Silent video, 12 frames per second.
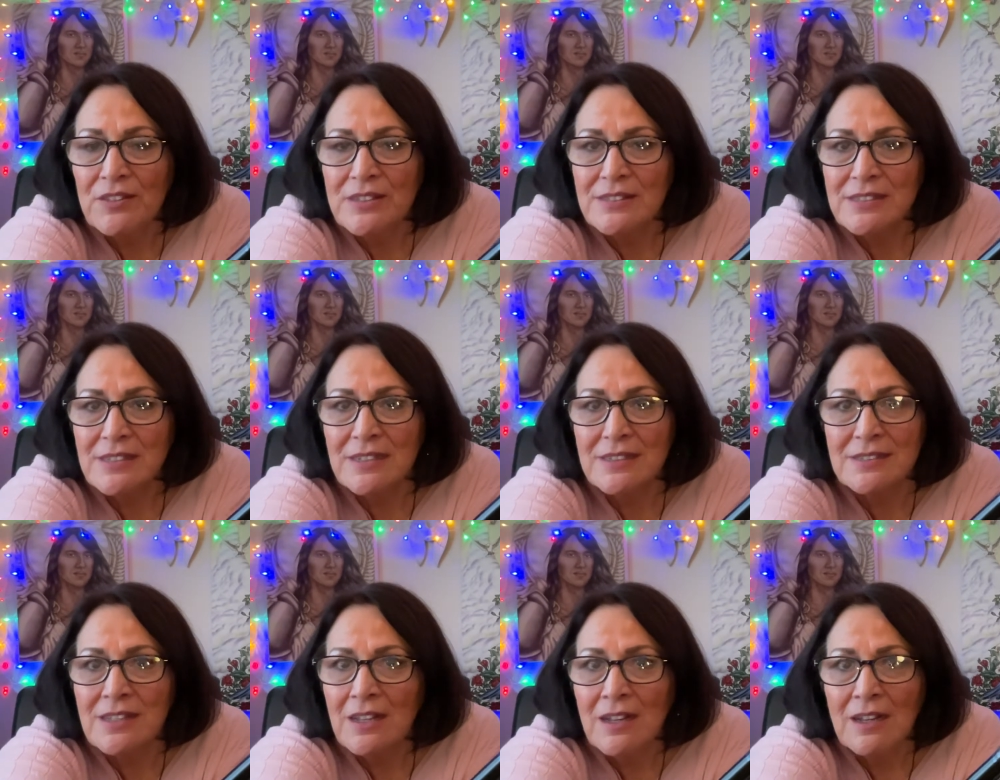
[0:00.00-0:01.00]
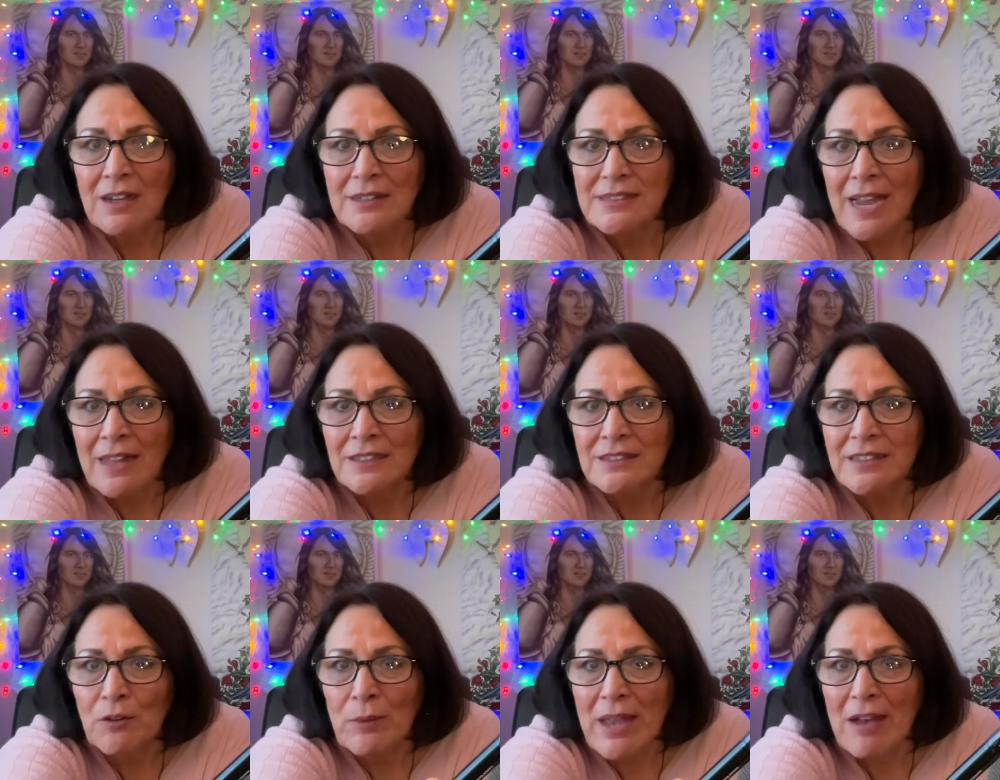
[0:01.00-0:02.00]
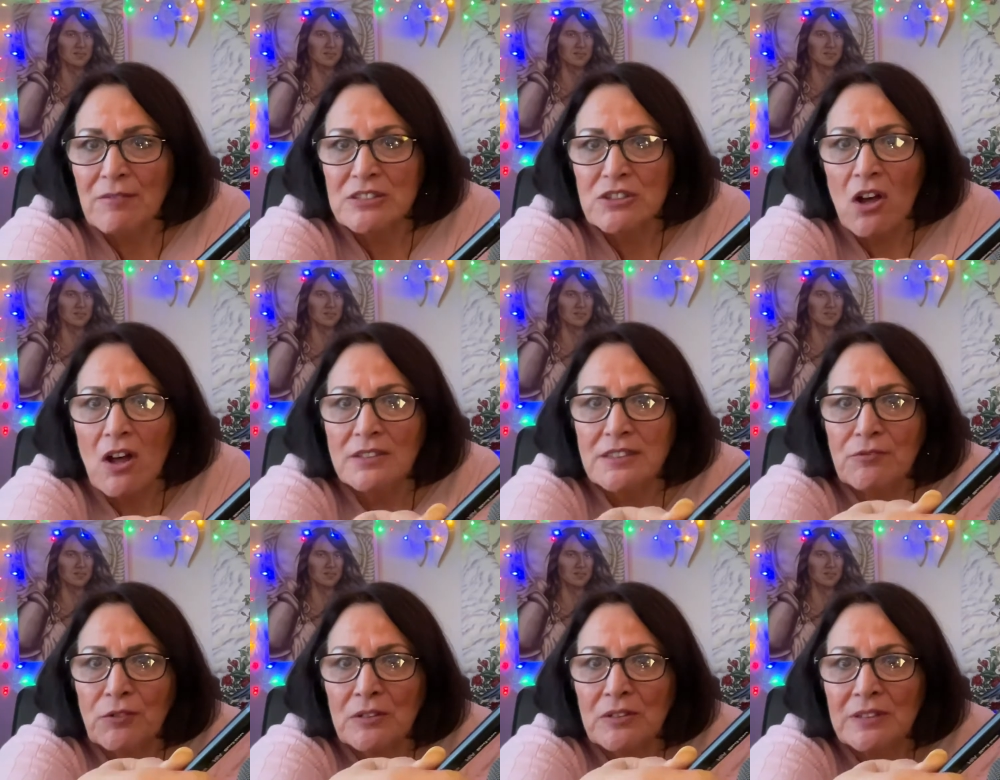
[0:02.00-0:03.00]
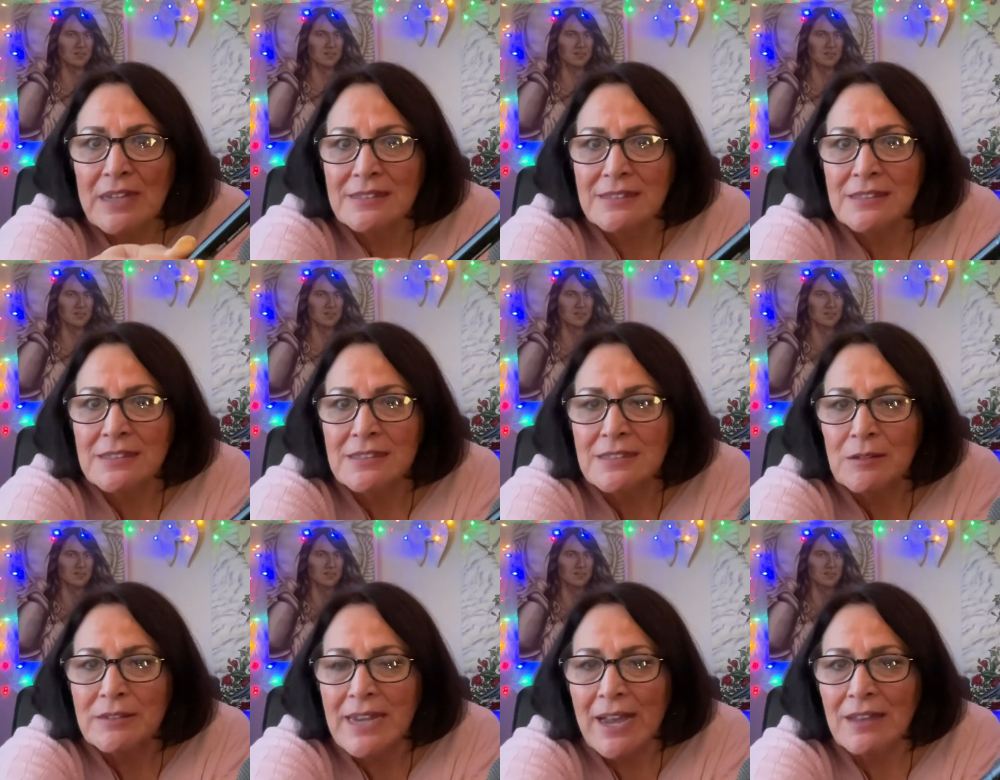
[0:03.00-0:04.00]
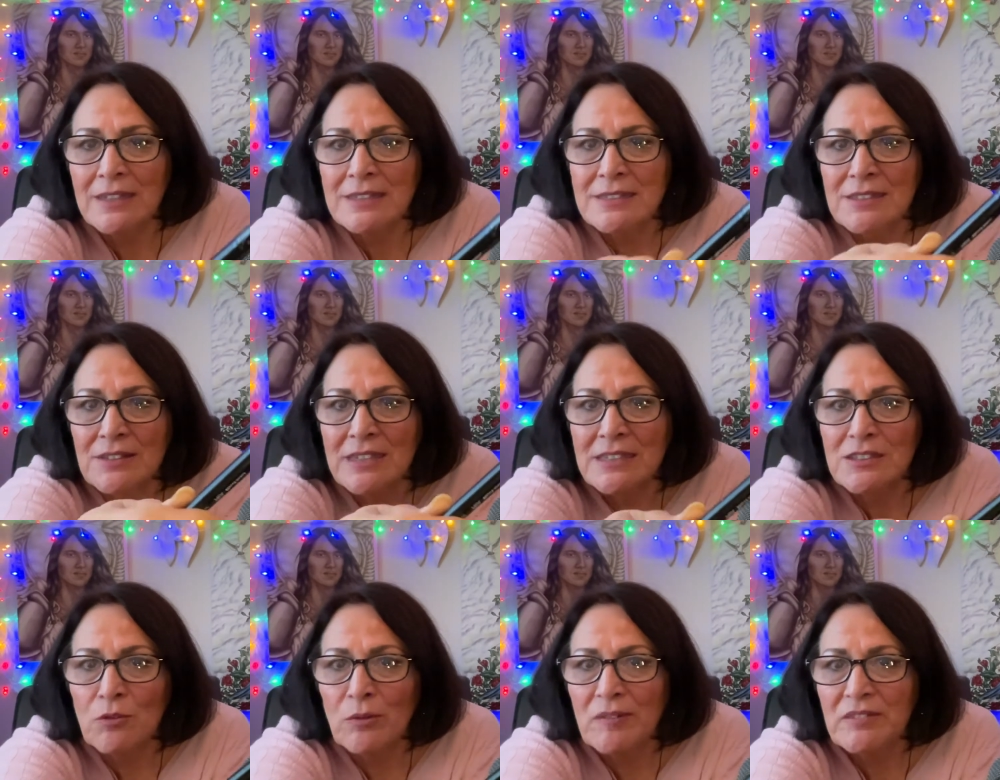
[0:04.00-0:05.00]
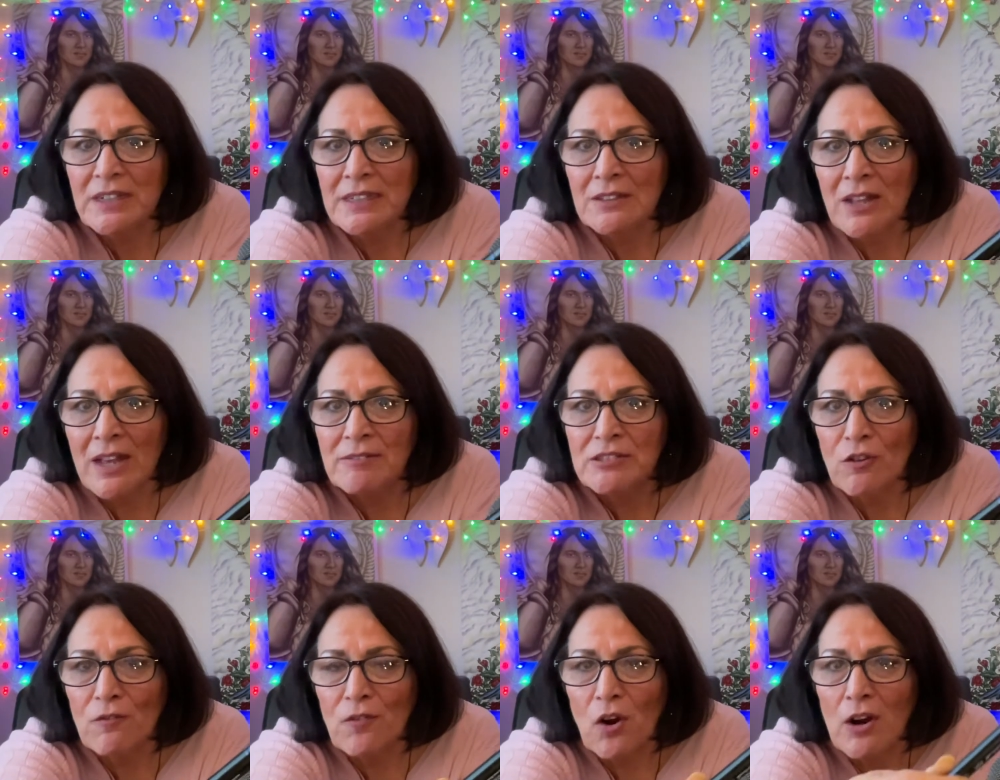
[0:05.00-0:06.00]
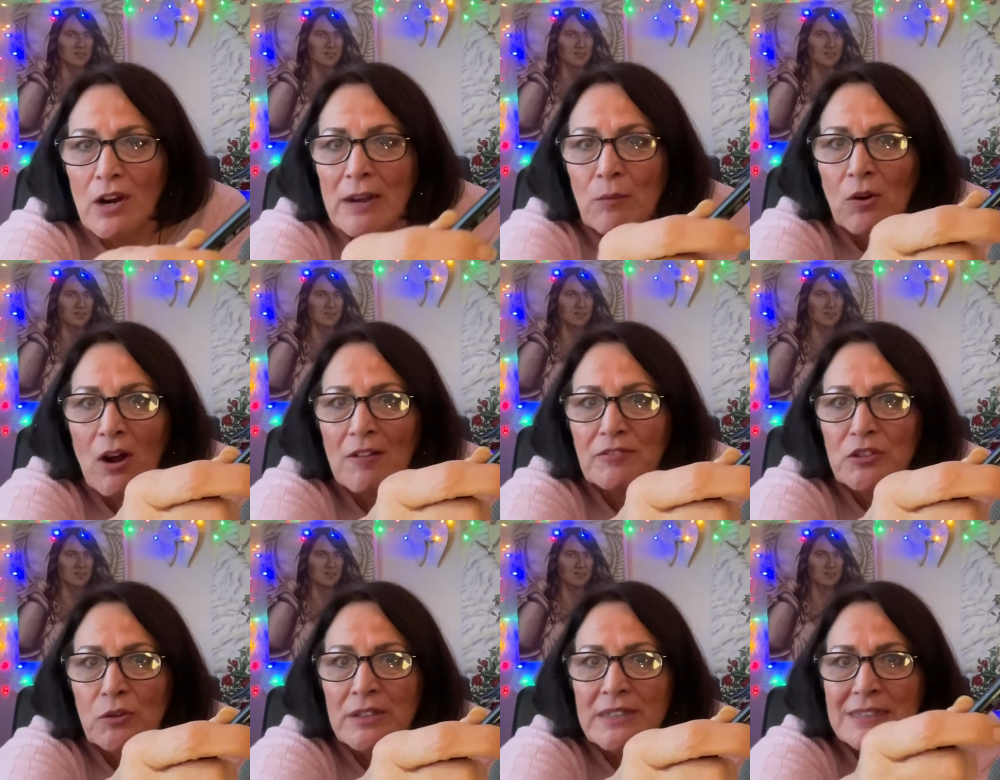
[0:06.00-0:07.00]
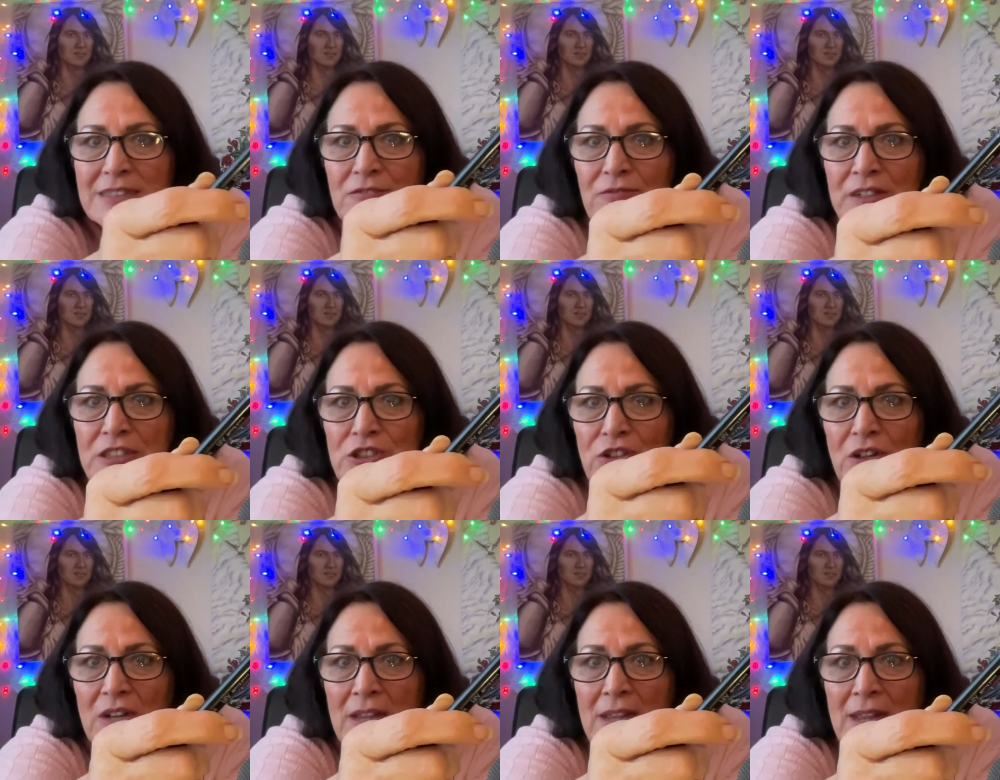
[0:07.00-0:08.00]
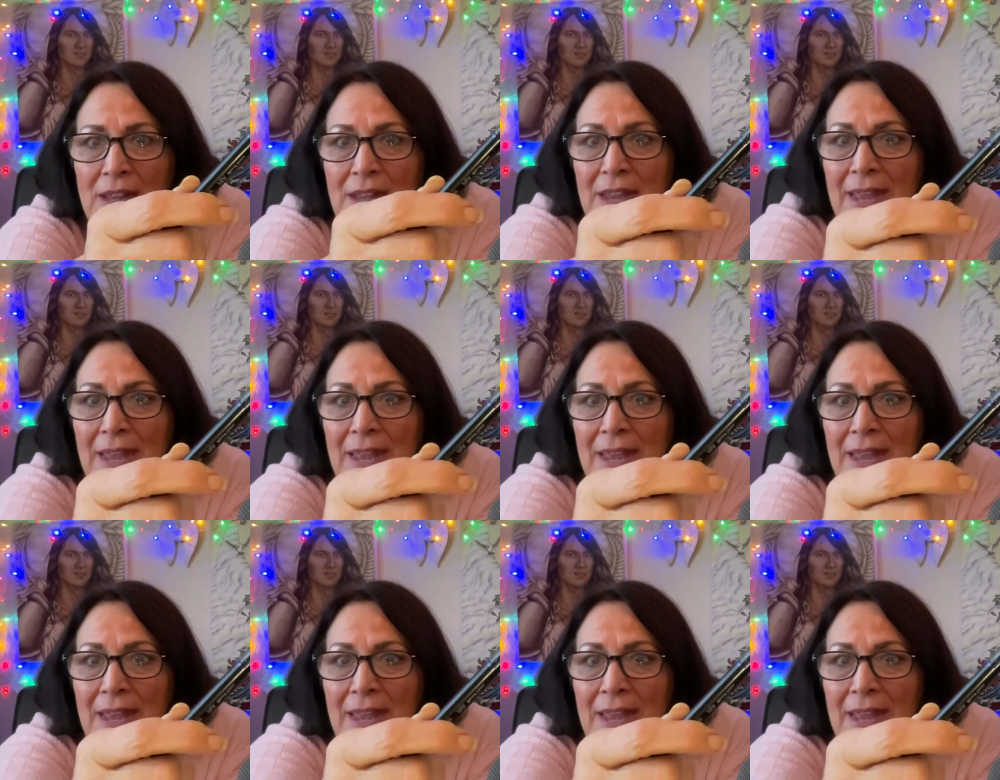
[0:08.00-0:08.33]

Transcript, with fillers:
Speaker 1: This is a talent that we have. It's all different lessons and talents and things that we've done in life so far, and we're off to our next adventure. Oh.